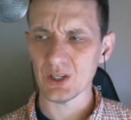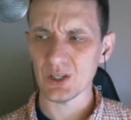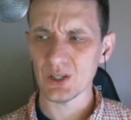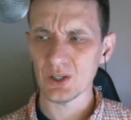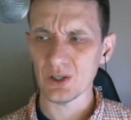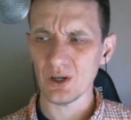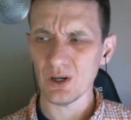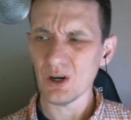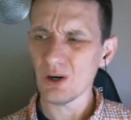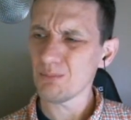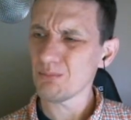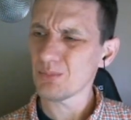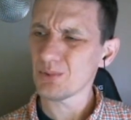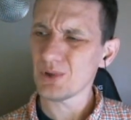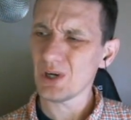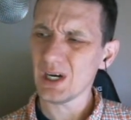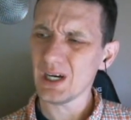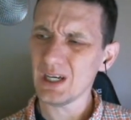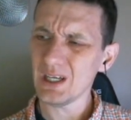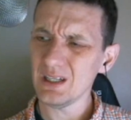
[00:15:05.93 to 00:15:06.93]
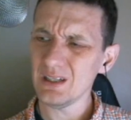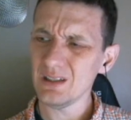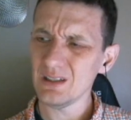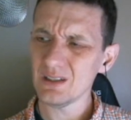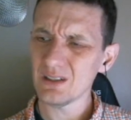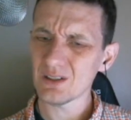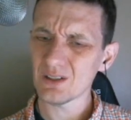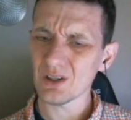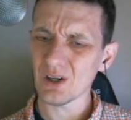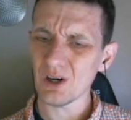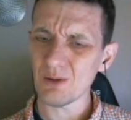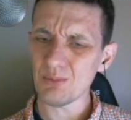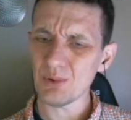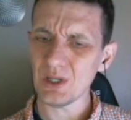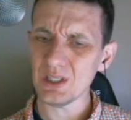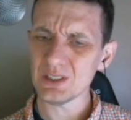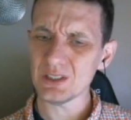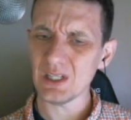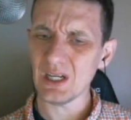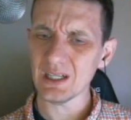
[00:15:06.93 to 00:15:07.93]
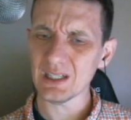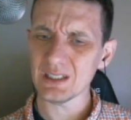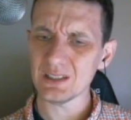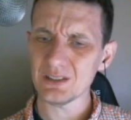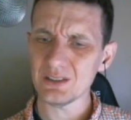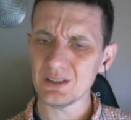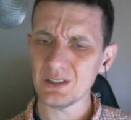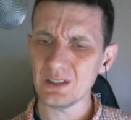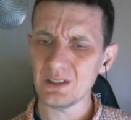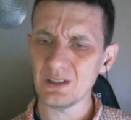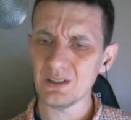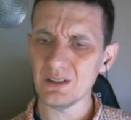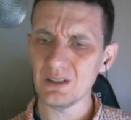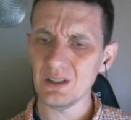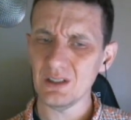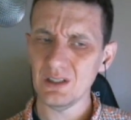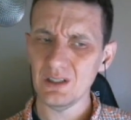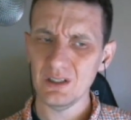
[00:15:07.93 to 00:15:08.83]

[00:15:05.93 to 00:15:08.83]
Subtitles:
carp rod. Or carp rod's not considered